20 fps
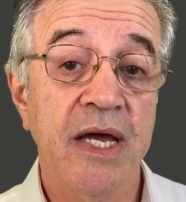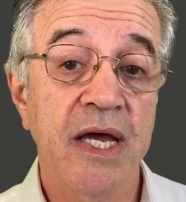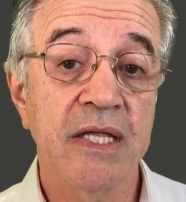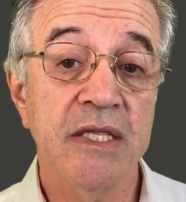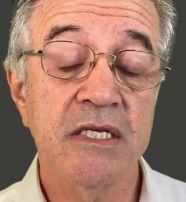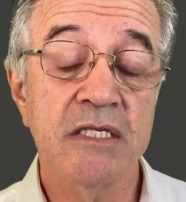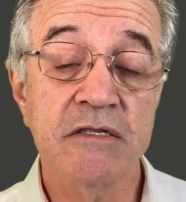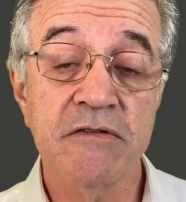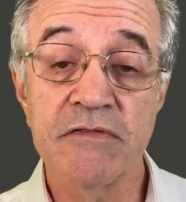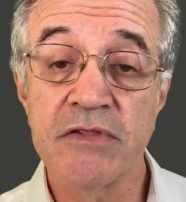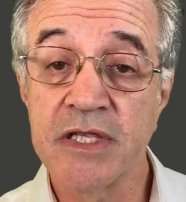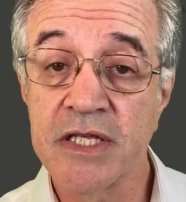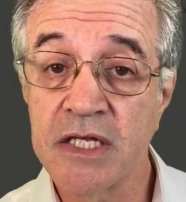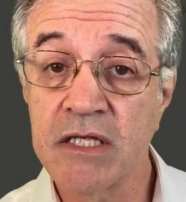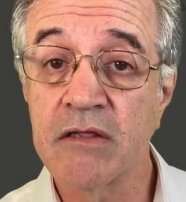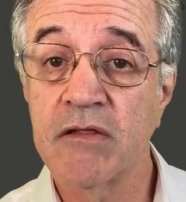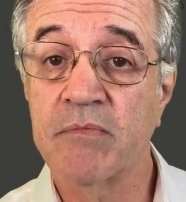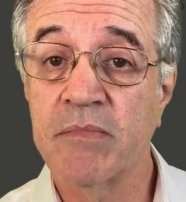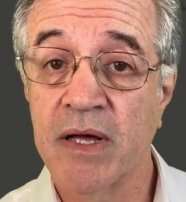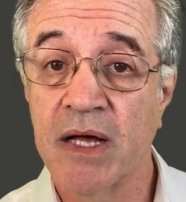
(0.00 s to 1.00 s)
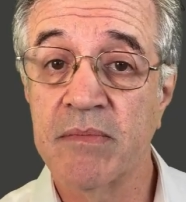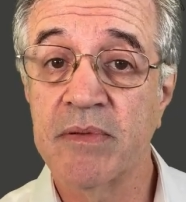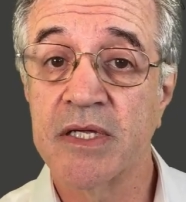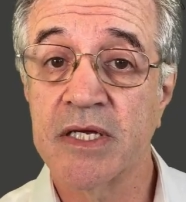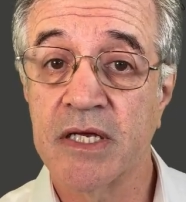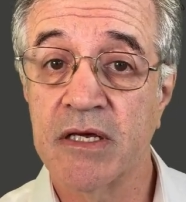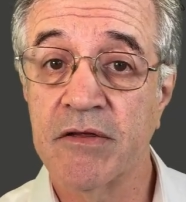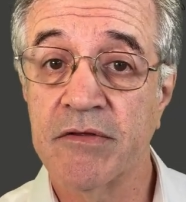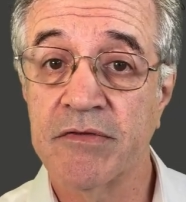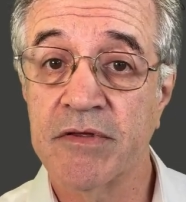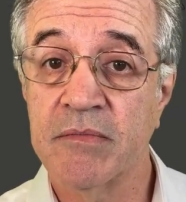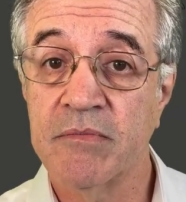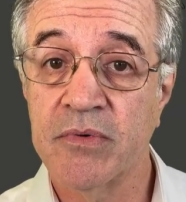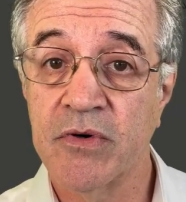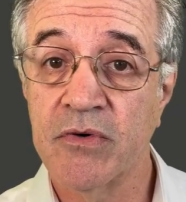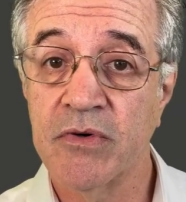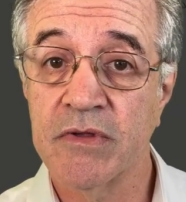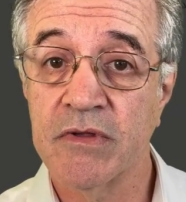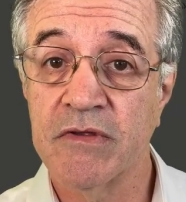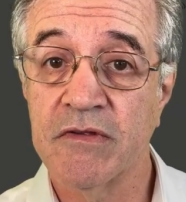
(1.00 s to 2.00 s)
and is of little public health
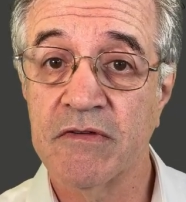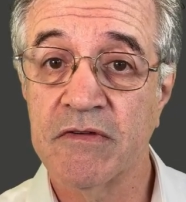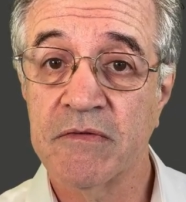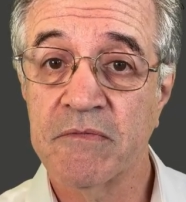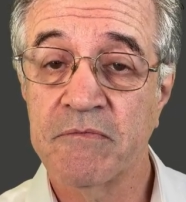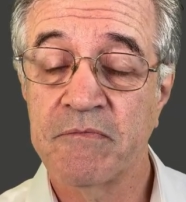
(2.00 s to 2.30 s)
importance.